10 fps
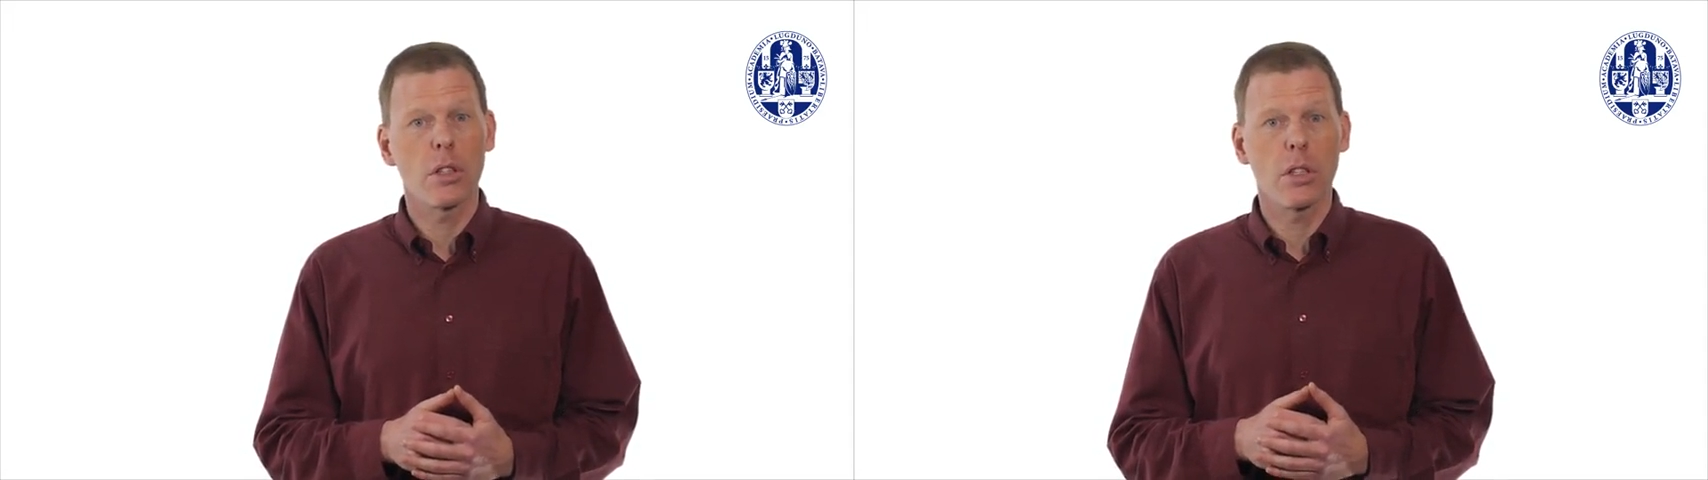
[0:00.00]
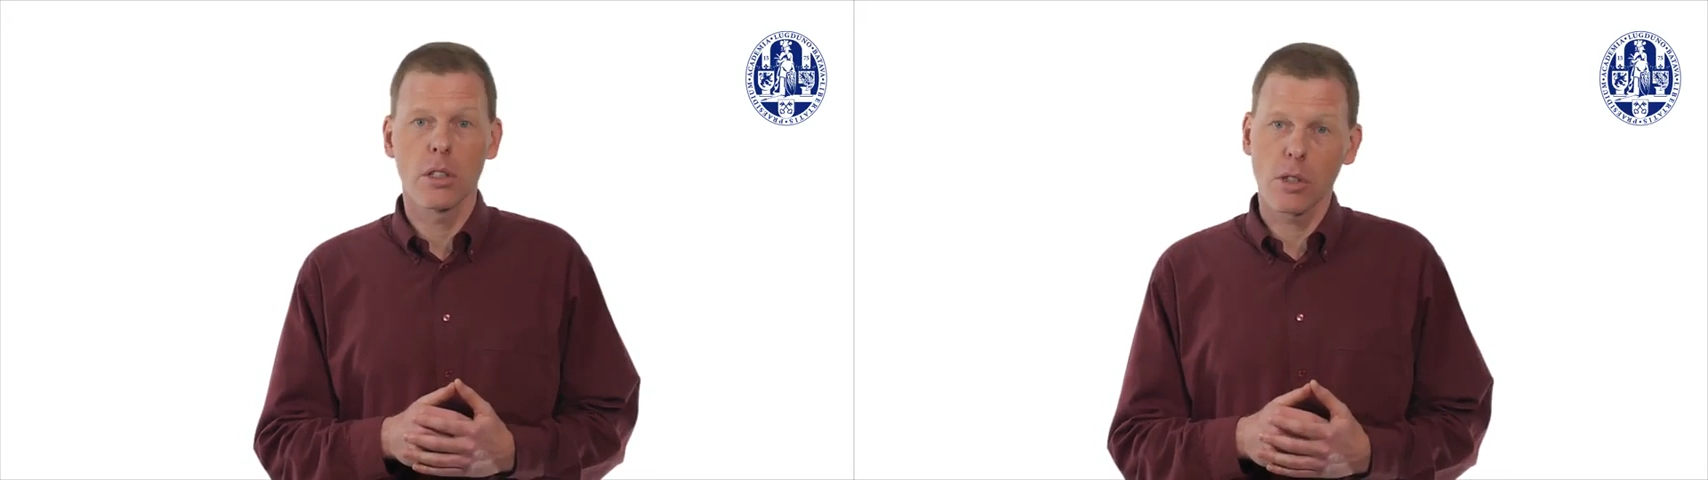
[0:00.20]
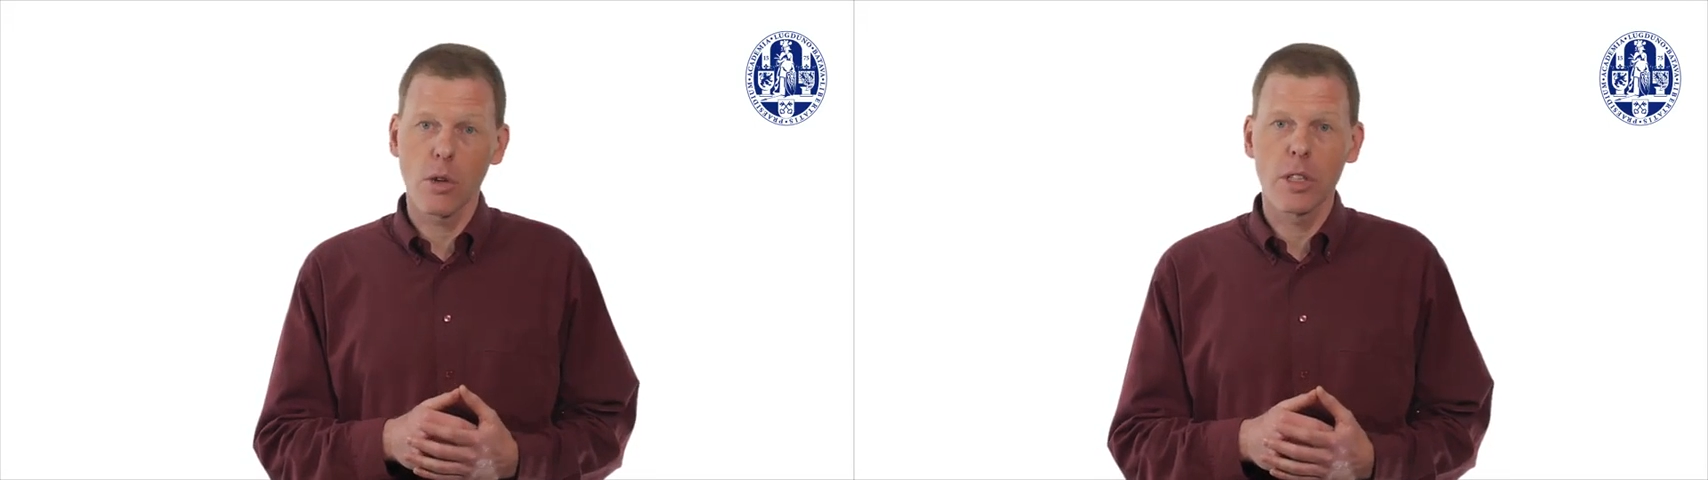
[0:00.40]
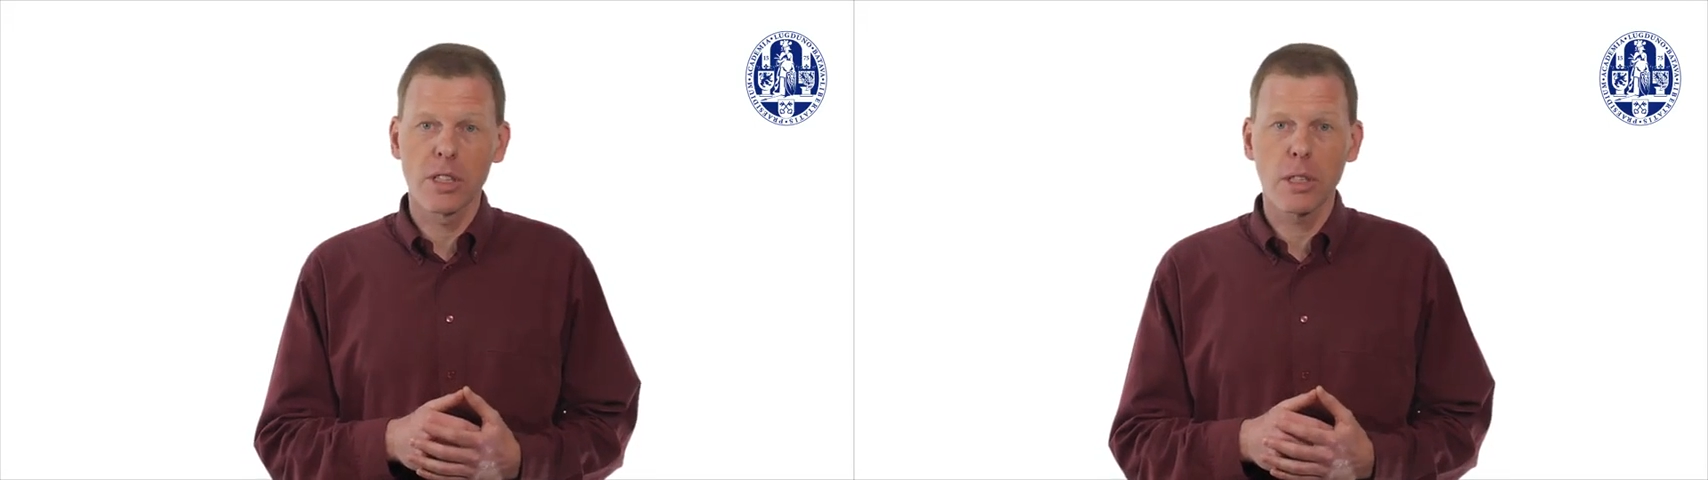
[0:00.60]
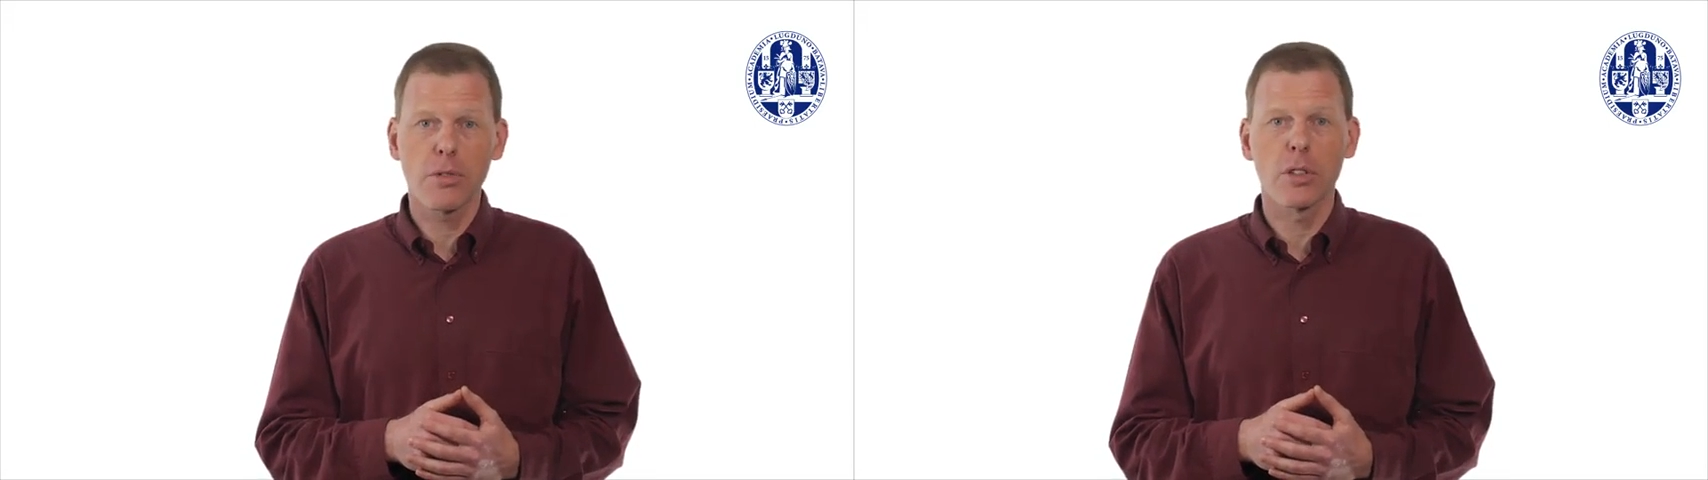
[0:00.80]
is totally
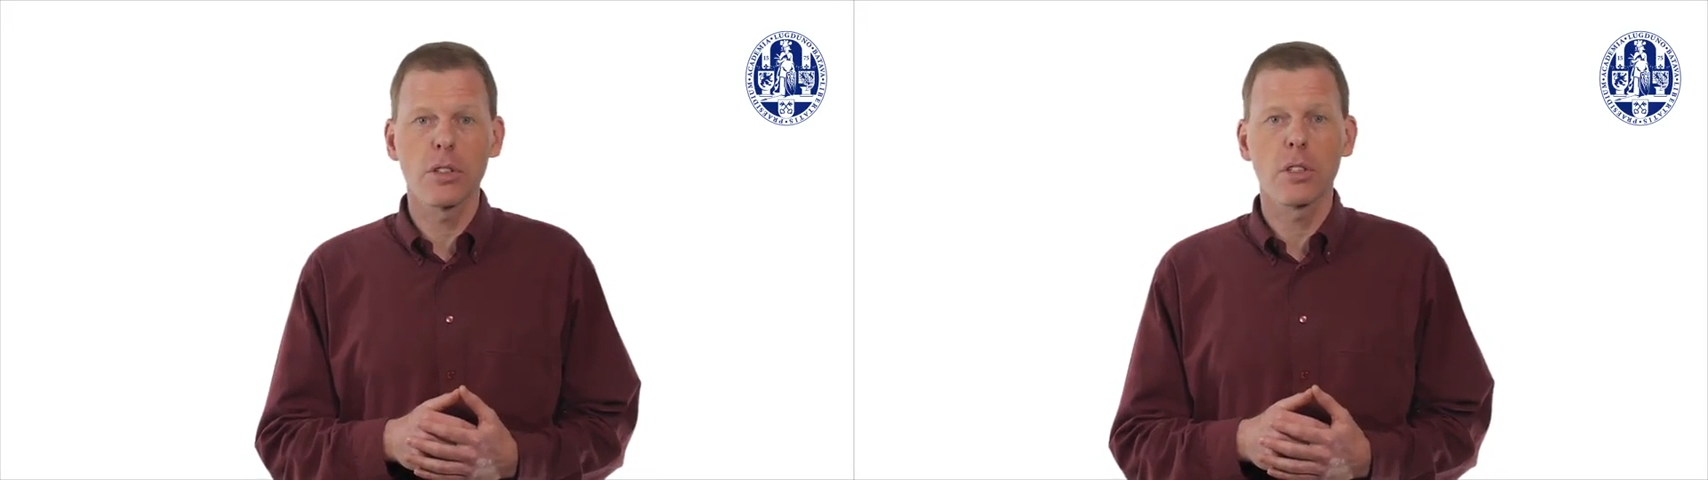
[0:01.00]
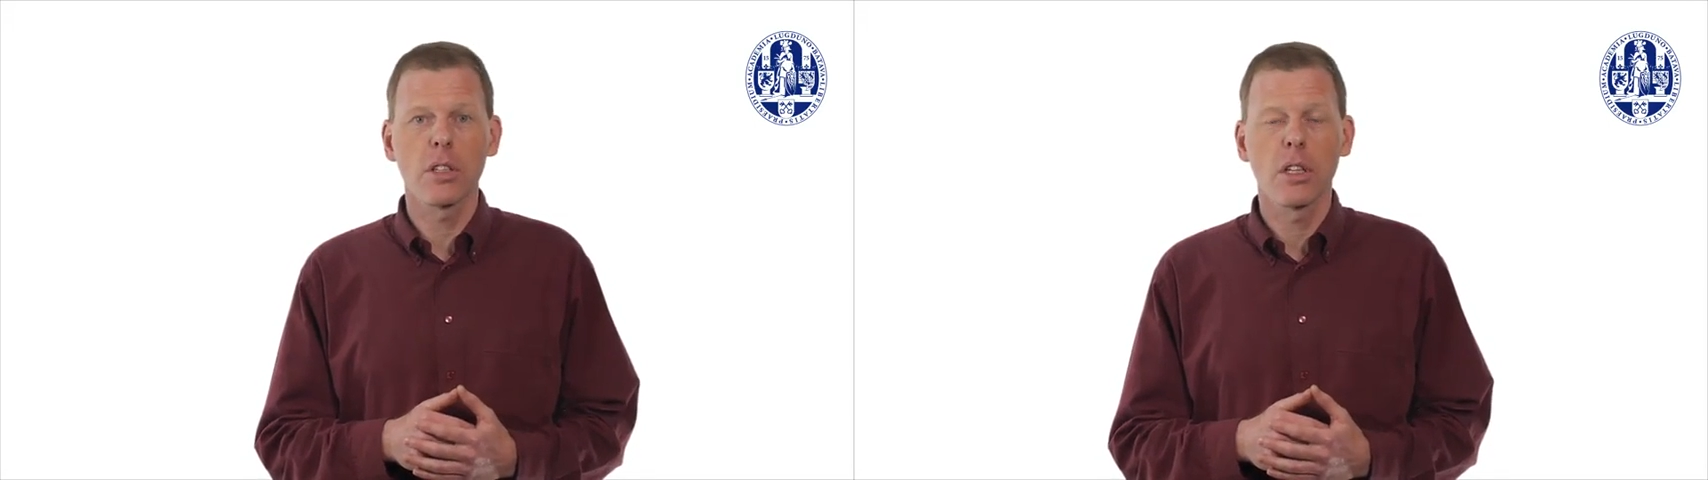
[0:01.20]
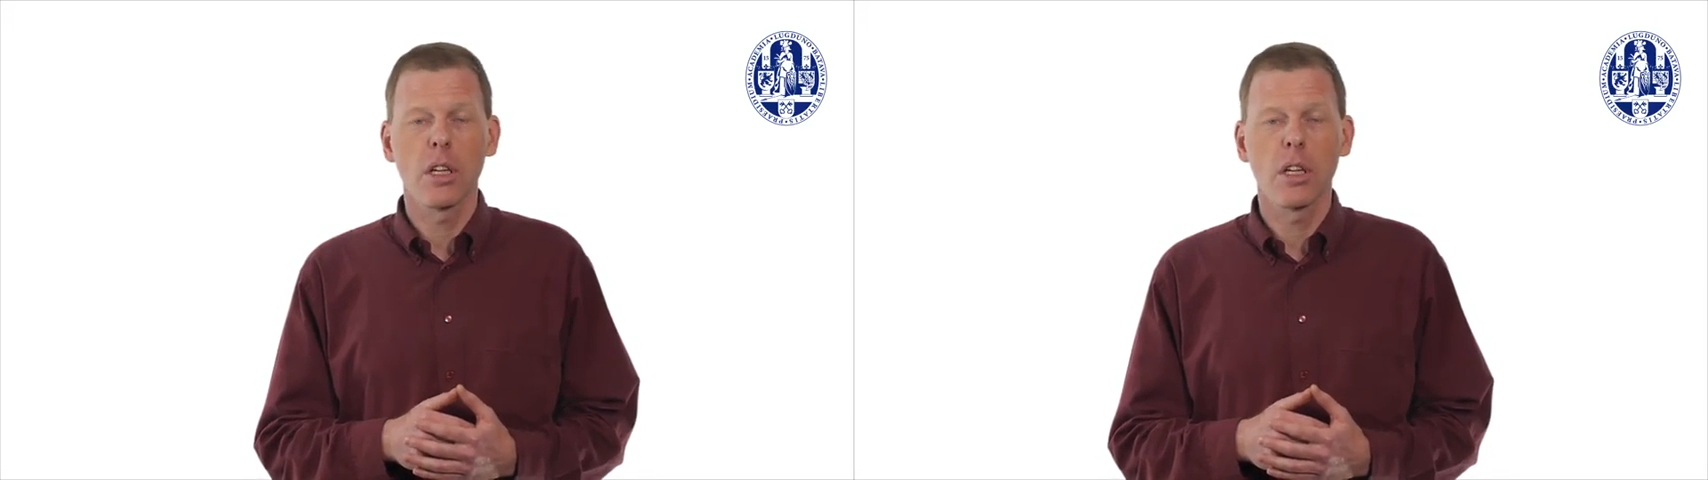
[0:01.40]
different